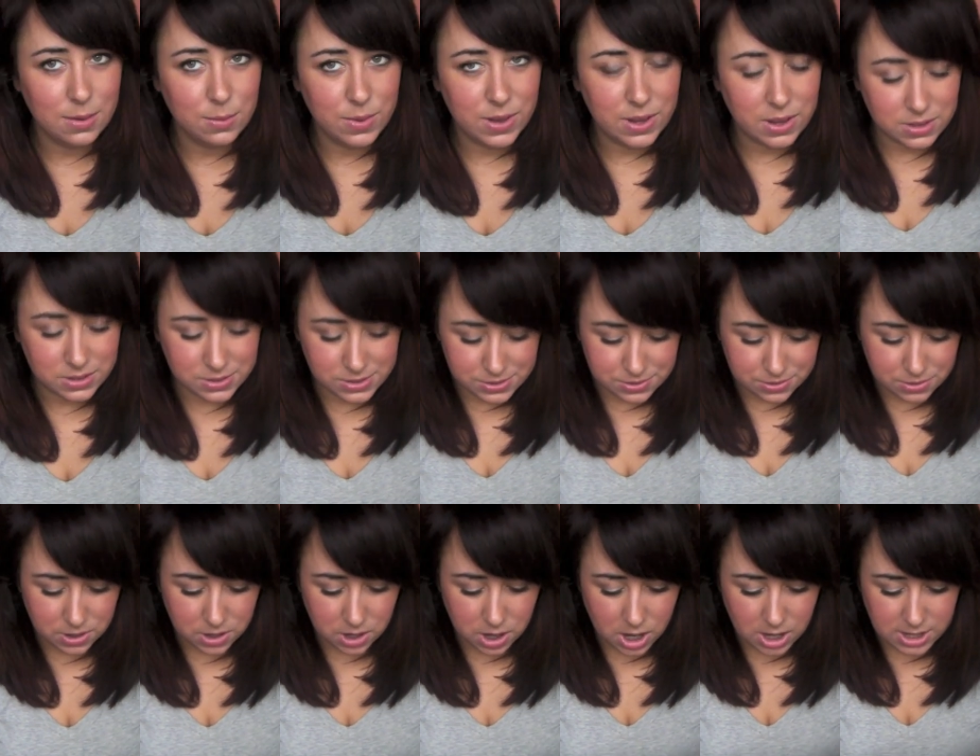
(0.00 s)
We also
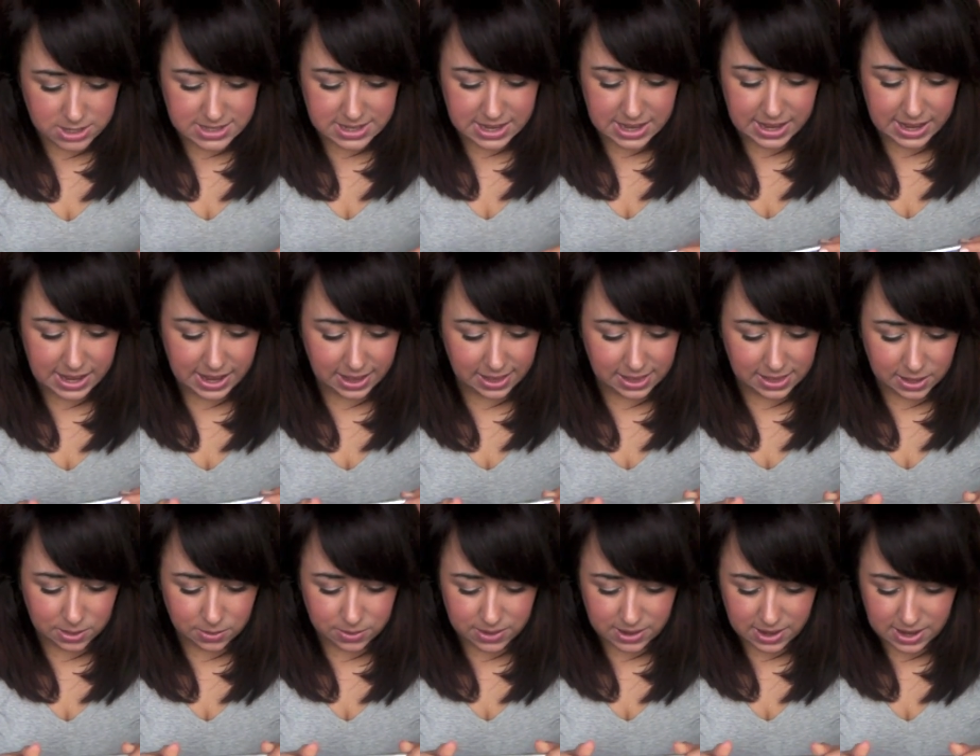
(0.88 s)
got a
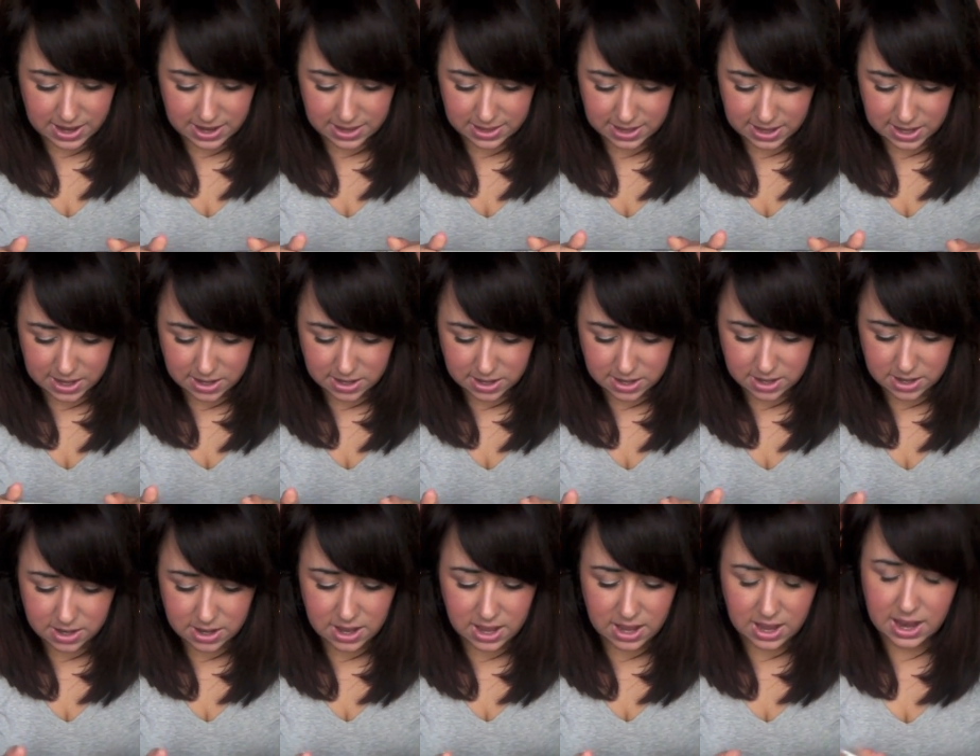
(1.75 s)
liquid
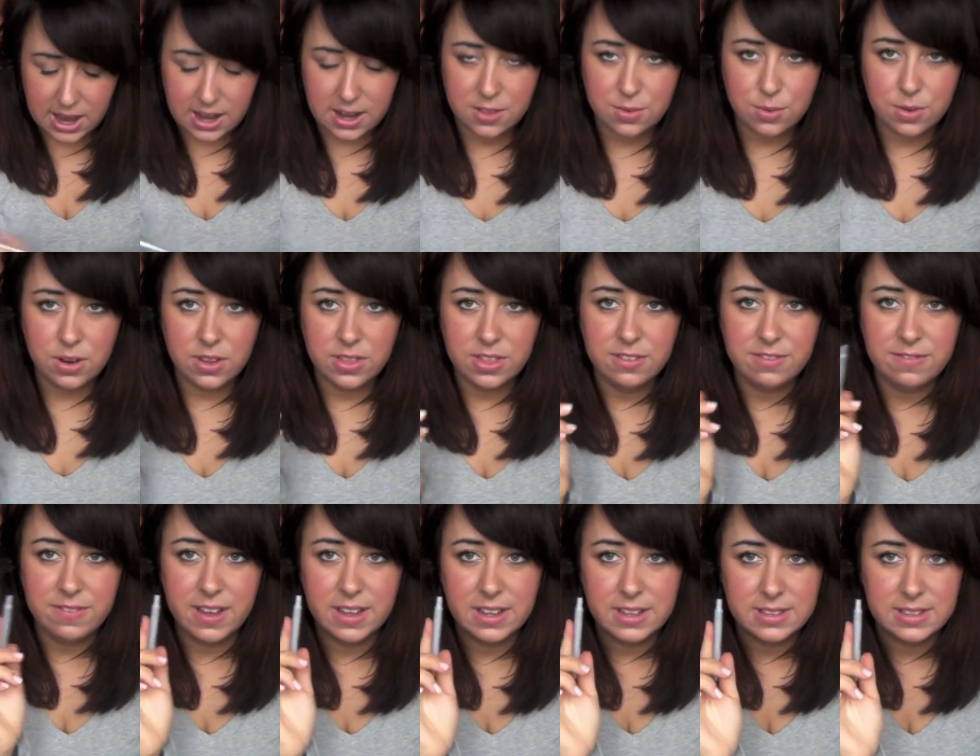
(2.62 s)
eyeliner, and it's one of the
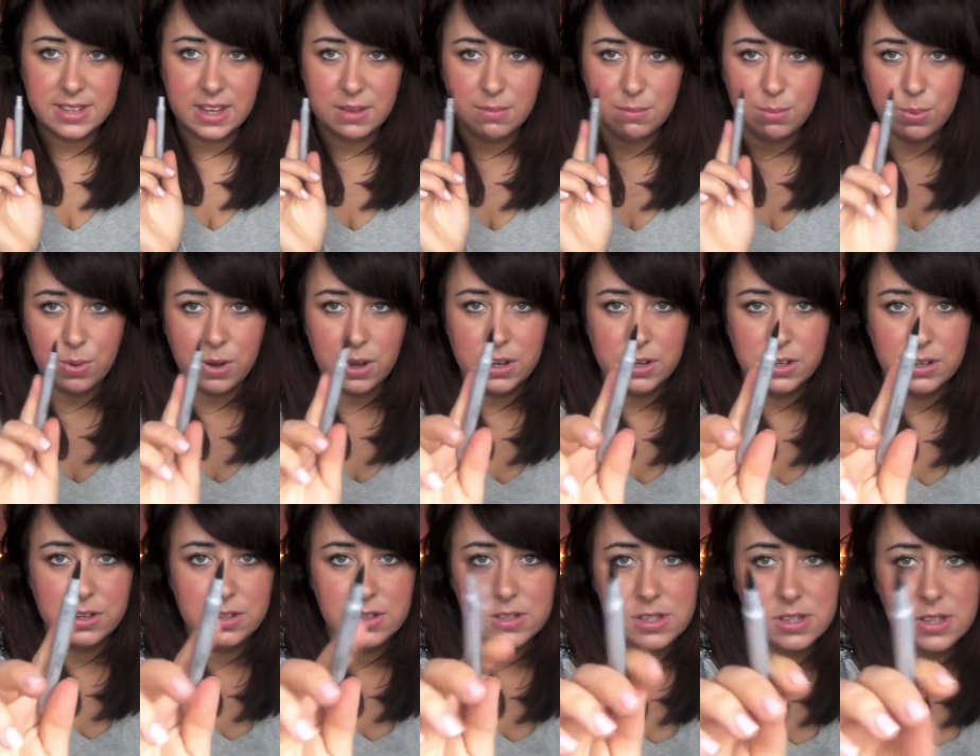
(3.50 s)
felt tip
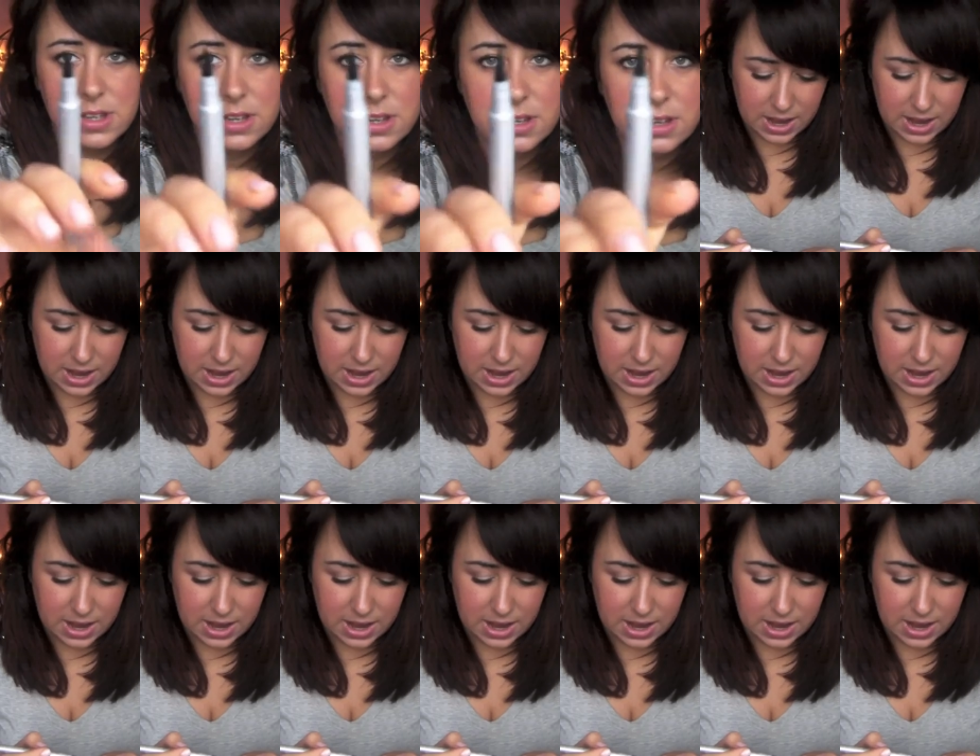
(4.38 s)
ones.